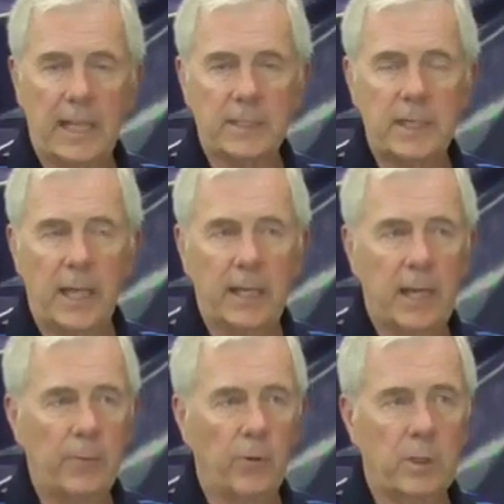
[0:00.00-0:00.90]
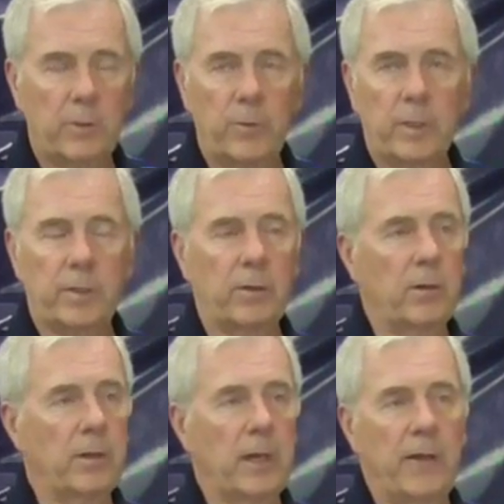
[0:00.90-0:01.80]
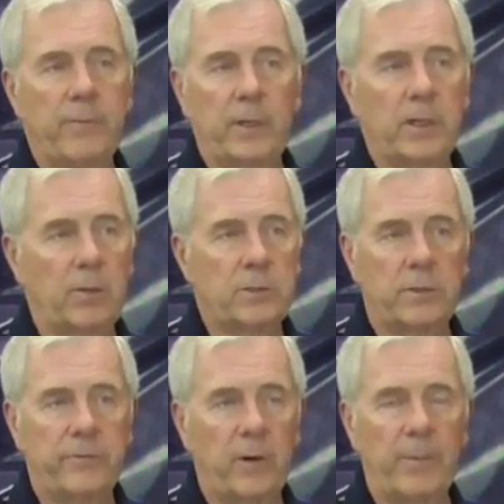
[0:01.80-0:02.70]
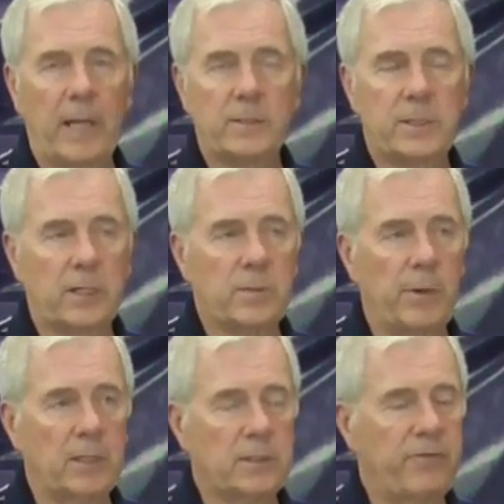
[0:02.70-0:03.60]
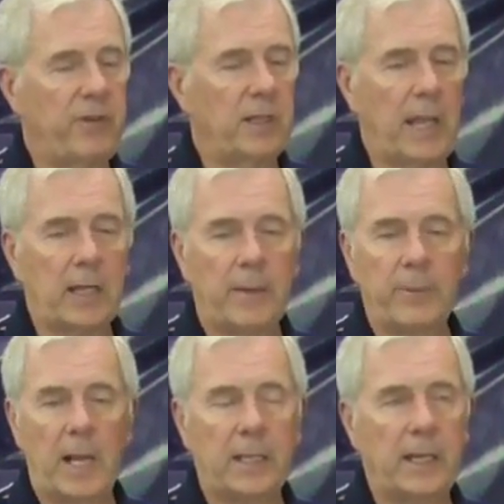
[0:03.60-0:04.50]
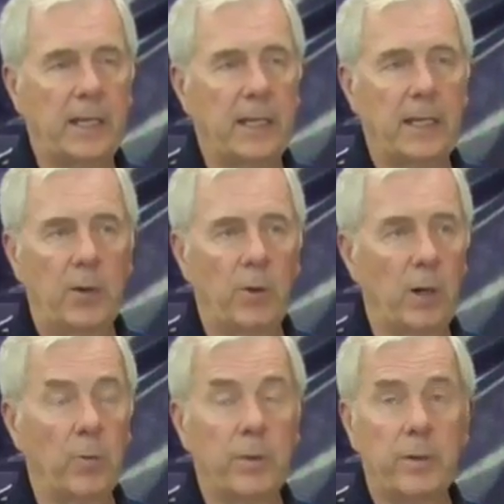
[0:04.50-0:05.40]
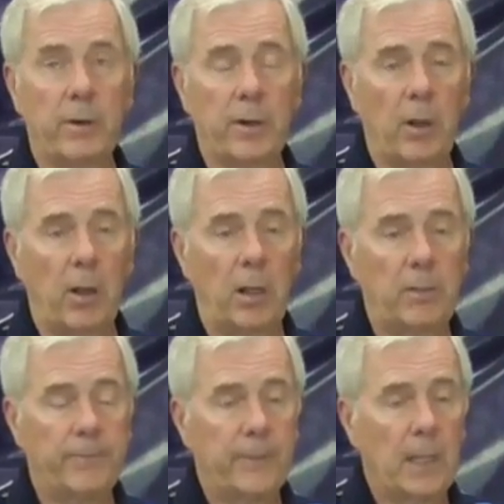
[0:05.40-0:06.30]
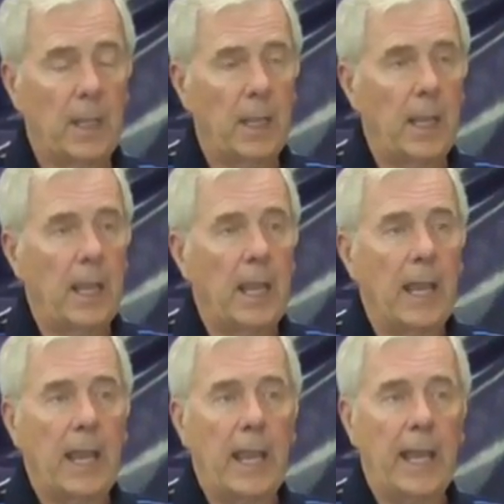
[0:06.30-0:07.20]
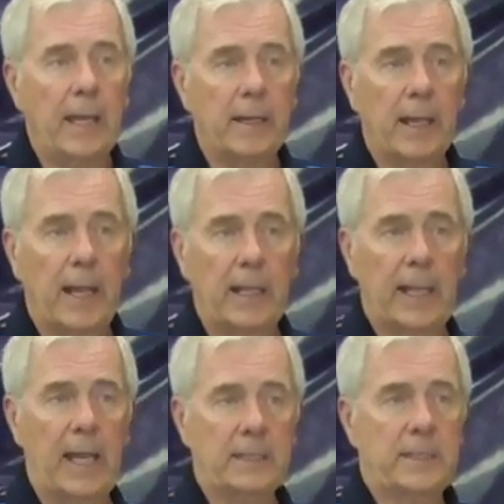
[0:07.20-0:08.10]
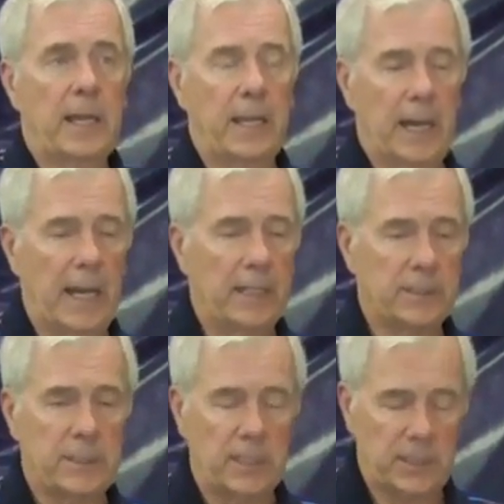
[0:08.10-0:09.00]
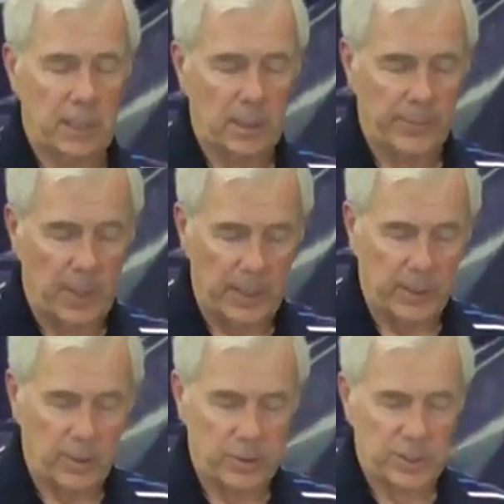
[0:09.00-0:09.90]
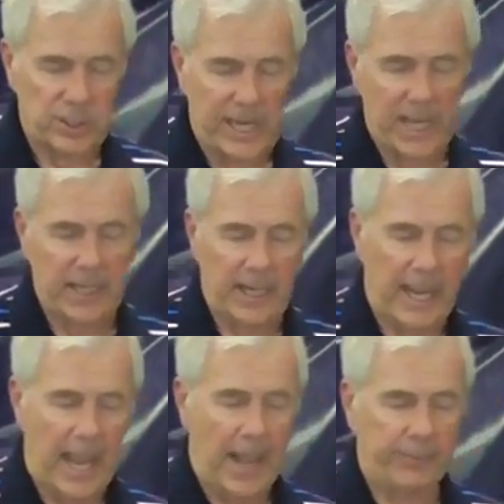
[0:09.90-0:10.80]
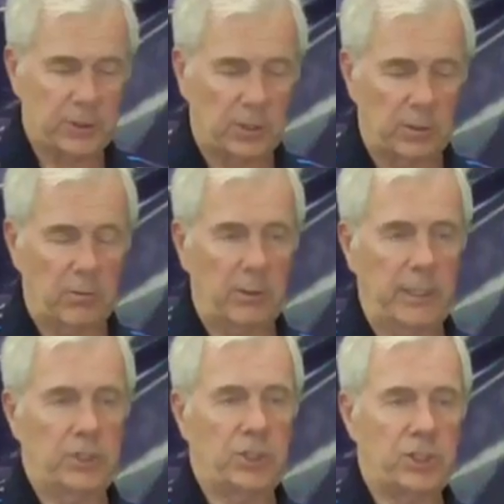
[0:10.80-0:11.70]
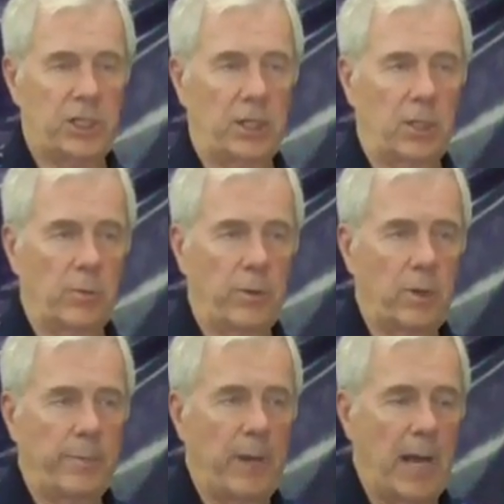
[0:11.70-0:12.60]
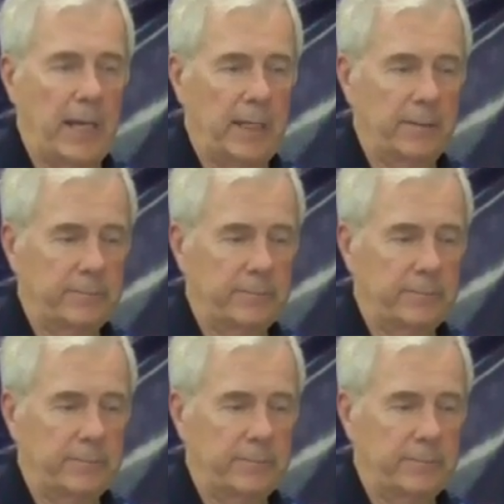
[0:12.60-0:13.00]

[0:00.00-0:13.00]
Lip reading: last night, I'm working with a girl that I've been coaching for about 6 months, feel like I'm not getting anywhere with her at all. And last night, I insisted upon her standing absolutely still with her body.